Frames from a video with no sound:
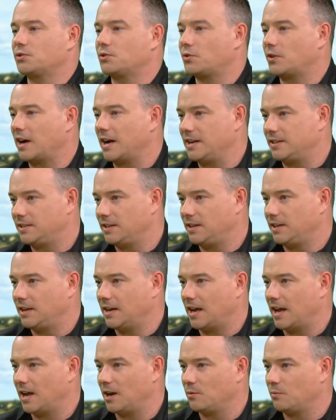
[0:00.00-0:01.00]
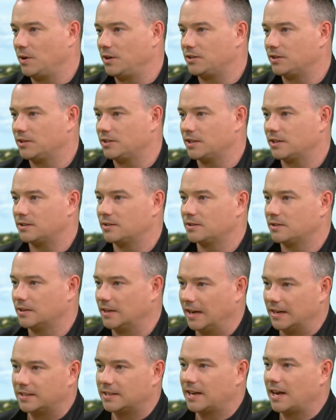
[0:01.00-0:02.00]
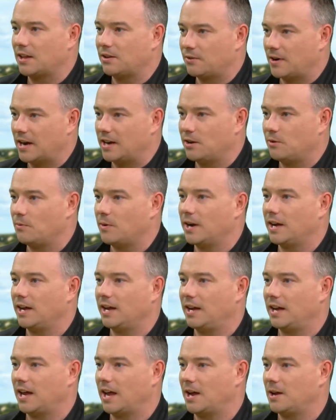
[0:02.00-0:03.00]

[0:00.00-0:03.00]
is crazy and we should just get together anyway